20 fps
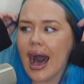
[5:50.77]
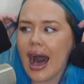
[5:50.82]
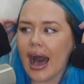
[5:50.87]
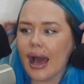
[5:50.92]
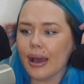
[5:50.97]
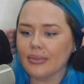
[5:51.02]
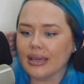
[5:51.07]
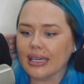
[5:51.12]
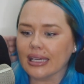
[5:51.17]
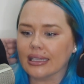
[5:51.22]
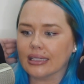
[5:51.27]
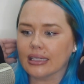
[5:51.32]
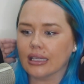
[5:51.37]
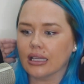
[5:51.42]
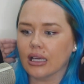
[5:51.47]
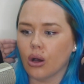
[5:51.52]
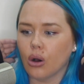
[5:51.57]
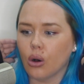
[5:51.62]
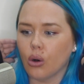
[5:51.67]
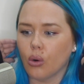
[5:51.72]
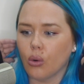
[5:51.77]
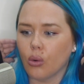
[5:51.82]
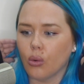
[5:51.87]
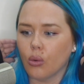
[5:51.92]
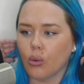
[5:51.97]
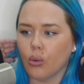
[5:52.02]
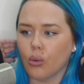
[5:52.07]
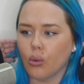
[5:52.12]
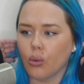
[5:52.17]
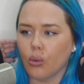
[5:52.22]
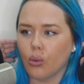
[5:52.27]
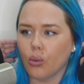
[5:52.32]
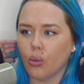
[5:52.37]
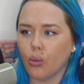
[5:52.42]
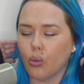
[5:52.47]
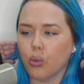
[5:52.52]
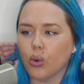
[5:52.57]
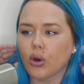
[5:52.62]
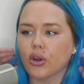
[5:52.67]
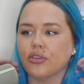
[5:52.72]
I mean,
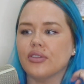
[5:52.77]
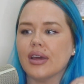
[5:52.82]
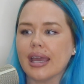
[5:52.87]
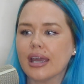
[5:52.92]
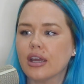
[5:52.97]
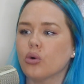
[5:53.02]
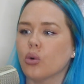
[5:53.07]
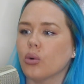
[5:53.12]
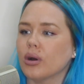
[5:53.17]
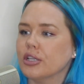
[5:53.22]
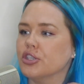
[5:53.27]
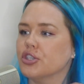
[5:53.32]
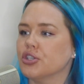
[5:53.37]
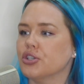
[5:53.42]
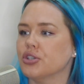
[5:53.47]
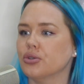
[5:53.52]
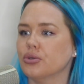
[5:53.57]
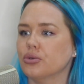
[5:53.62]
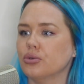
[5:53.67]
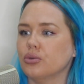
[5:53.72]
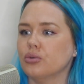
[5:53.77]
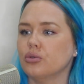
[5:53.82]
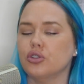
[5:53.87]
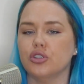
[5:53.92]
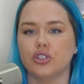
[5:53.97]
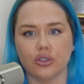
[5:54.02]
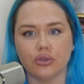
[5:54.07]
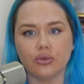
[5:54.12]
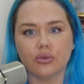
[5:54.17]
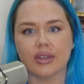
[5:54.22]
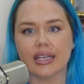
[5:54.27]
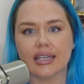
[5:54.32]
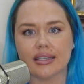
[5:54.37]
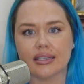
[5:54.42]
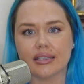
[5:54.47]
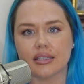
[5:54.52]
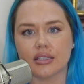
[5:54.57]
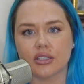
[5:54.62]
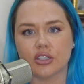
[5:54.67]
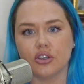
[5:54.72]
were they going to do
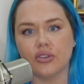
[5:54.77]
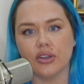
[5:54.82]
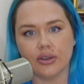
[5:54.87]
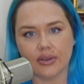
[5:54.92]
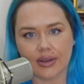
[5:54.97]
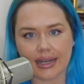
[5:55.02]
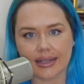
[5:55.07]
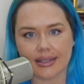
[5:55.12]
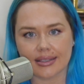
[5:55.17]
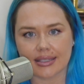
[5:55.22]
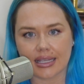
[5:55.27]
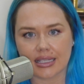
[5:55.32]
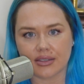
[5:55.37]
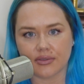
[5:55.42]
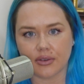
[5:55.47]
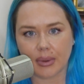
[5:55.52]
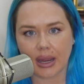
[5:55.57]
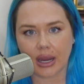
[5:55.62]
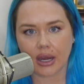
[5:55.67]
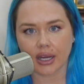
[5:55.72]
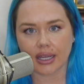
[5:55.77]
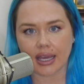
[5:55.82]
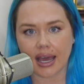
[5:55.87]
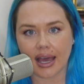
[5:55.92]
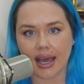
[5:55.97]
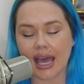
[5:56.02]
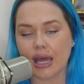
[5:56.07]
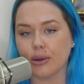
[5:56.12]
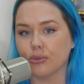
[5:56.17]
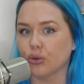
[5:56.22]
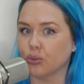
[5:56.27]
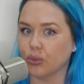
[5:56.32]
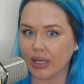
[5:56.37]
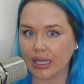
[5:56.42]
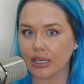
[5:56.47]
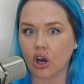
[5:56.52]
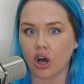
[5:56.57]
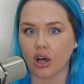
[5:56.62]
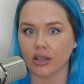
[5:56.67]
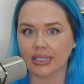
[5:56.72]
this to the United States of America, and when we
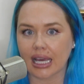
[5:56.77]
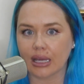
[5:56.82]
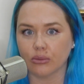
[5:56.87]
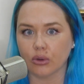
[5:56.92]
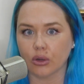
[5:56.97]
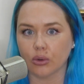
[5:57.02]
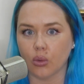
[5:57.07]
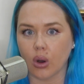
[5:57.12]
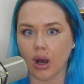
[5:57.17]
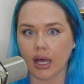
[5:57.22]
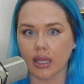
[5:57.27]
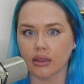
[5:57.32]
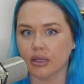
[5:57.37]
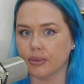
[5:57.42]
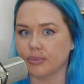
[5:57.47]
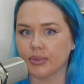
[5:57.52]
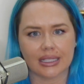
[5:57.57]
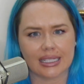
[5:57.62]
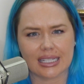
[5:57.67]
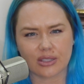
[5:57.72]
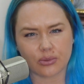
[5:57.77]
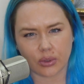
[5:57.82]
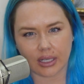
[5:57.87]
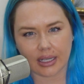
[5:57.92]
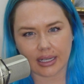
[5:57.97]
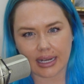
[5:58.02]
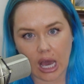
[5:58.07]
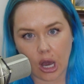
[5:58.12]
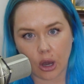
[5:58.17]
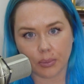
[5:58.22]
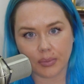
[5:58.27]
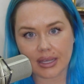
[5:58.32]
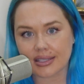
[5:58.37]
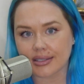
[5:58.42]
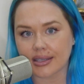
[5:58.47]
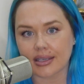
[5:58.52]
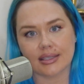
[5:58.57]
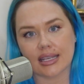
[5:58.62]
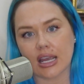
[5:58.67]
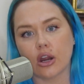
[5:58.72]
call 911, the police weren't going to help us
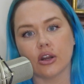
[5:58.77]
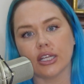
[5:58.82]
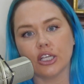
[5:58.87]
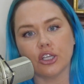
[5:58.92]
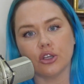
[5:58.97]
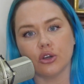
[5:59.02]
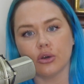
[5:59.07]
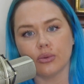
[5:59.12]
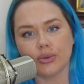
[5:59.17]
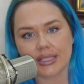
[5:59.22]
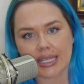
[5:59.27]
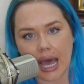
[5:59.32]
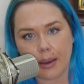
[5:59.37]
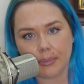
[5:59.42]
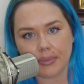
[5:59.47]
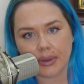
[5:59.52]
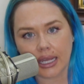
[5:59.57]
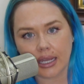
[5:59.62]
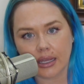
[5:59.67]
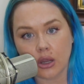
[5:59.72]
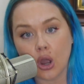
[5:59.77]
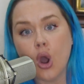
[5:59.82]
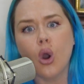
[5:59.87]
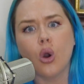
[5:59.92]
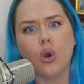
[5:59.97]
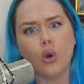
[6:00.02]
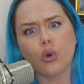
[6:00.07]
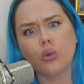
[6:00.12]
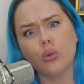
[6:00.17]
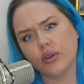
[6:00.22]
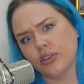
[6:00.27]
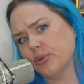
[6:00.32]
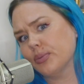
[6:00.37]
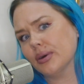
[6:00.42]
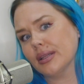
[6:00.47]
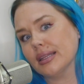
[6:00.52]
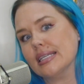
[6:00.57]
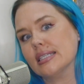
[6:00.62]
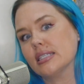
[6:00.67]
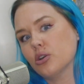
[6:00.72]
because they already knew it was happening? Or were the
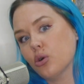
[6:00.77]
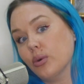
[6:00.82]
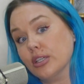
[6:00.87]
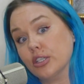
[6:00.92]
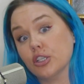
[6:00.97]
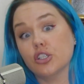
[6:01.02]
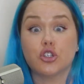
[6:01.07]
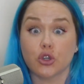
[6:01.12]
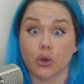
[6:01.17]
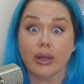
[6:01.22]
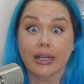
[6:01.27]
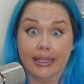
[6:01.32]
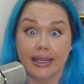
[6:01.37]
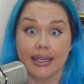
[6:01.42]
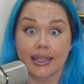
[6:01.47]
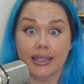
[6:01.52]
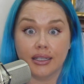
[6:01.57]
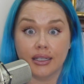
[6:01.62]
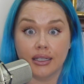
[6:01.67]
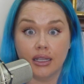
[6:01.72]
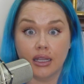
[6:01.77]
police going to join in?